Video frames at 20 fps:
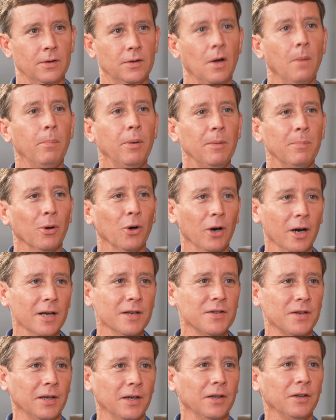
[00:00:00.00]
Some people are
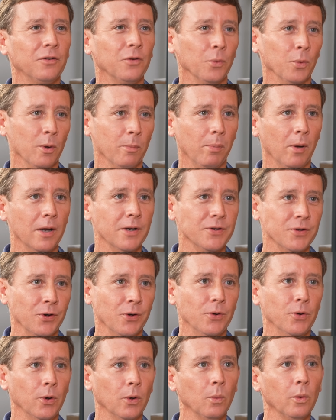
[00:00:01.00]
hesitant to replace their
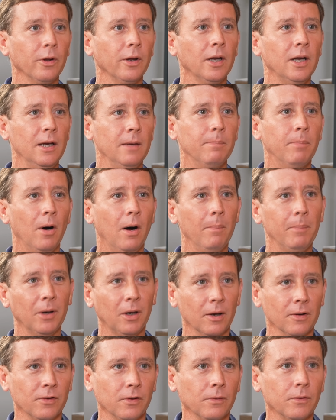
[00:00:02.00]
unit with a heat pump
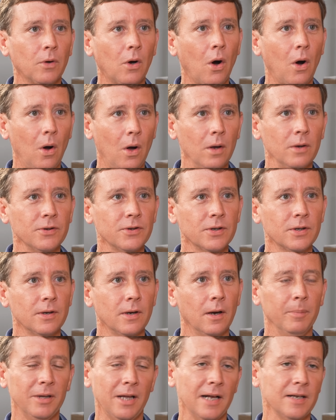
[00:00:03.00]
because of cost,
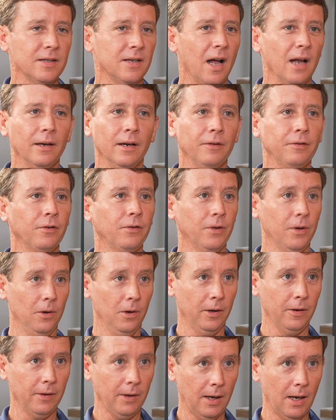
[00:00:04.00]
but that's not
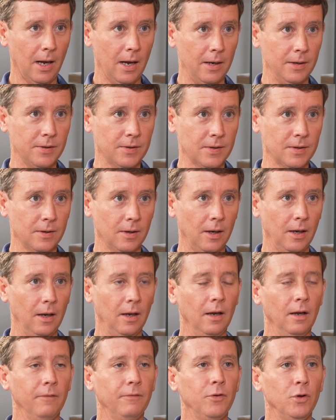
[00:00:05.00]
necessarily the case.
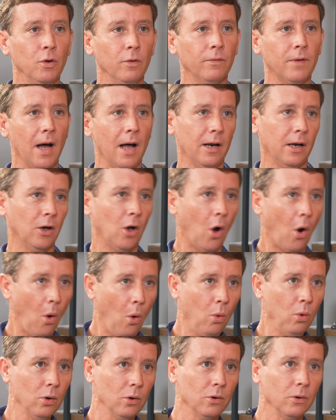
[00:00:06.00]
If you've got an
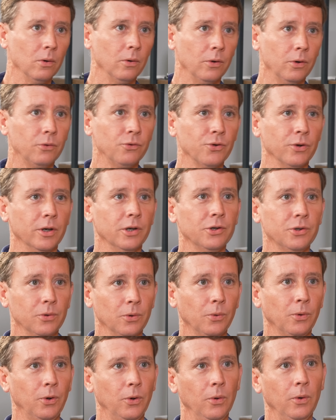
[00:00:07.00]
older
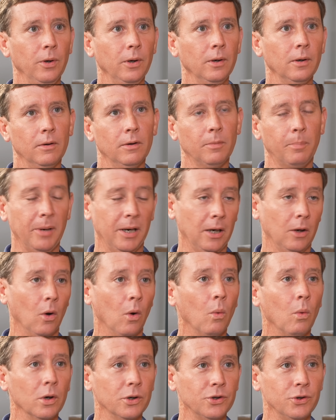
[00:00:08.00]
traditional unit, and depending
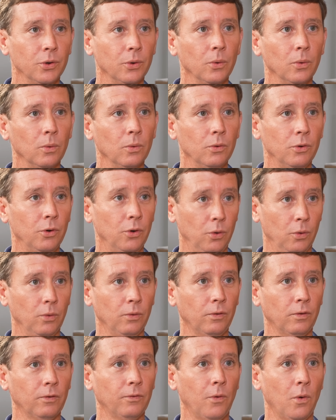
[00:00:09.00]
on what you
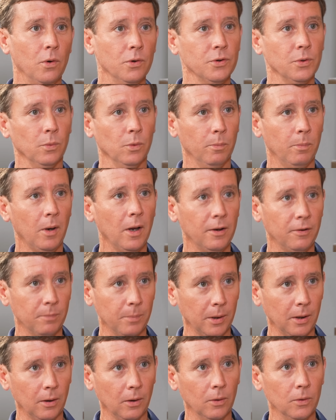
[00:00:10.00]
use as far as the
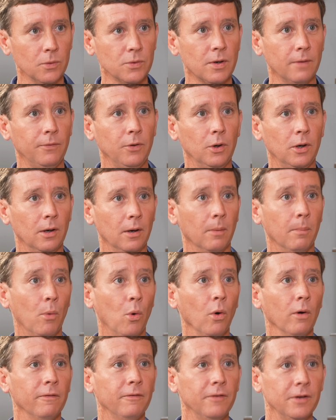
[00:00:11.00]
replacement goes, if you get a
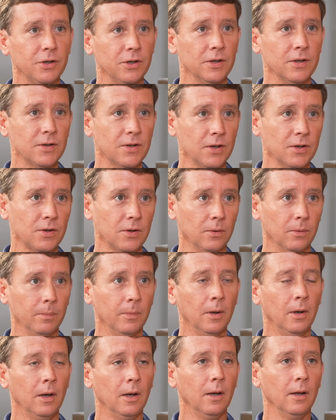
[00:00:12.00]
more efficient system,
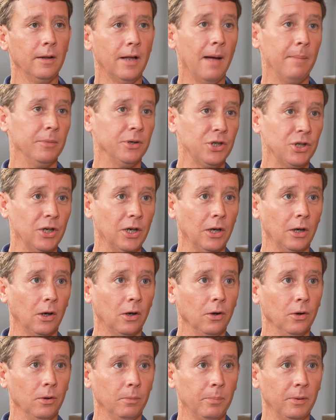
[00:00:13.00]
that machine
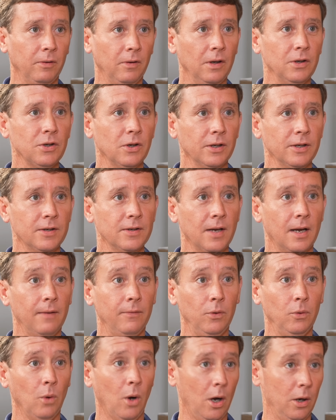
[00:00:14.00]
could potentially
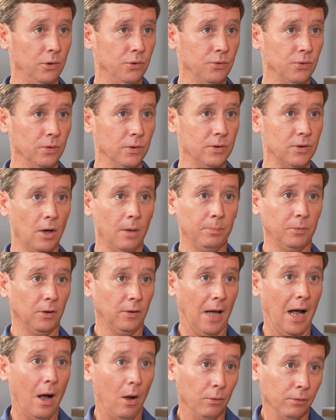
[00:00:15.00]
save you hundreds up to
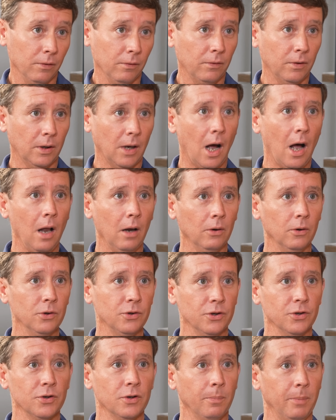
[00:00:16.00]
thousands of
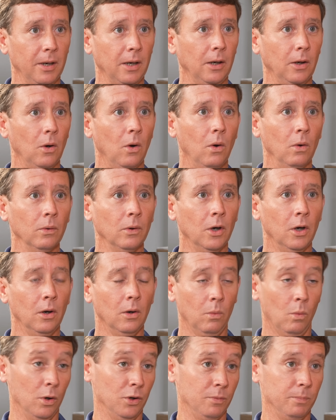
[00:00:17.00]
dollars just depending on
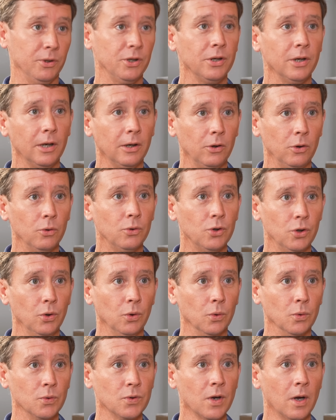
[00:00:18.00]
which machine you
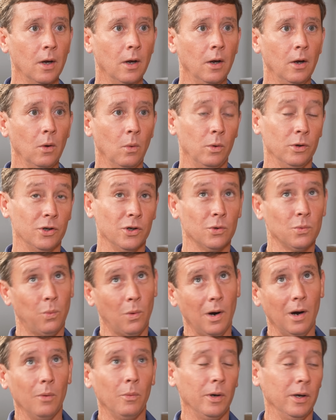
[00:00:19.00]
choose, which is
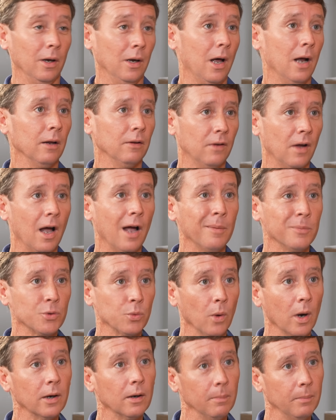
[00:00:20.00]
why we a lot of times
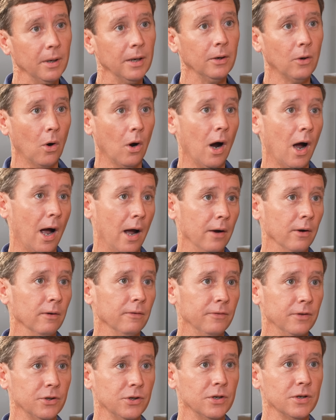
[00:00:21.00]
recommend our higher
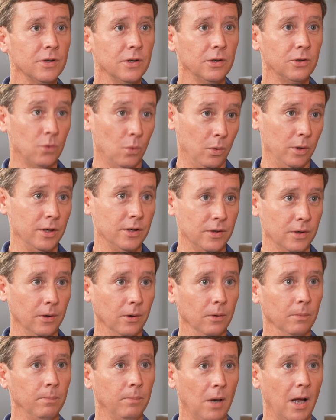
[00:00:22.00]
efficiency 20
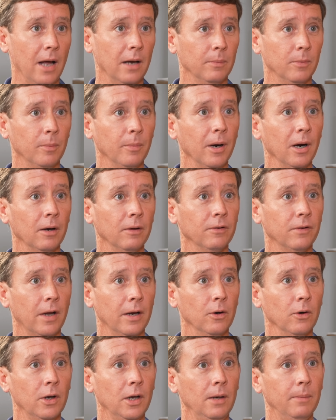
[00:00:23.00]
SEER Platinum American
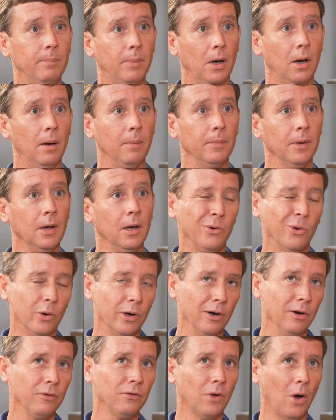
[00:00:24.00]
Standard heat pump. You'll
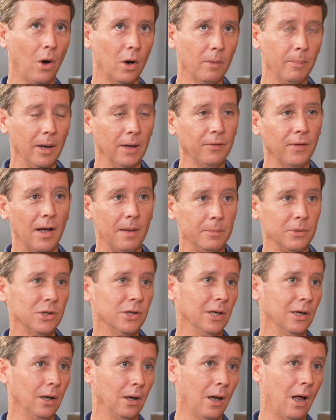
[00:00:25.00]
hear us talk talk about that
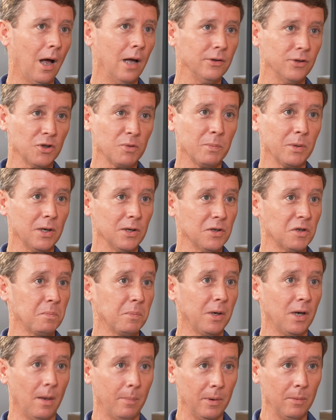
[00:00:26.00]
machine a lot just because it's
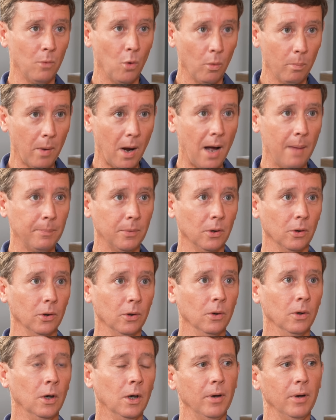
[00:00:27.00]
becoming more popular.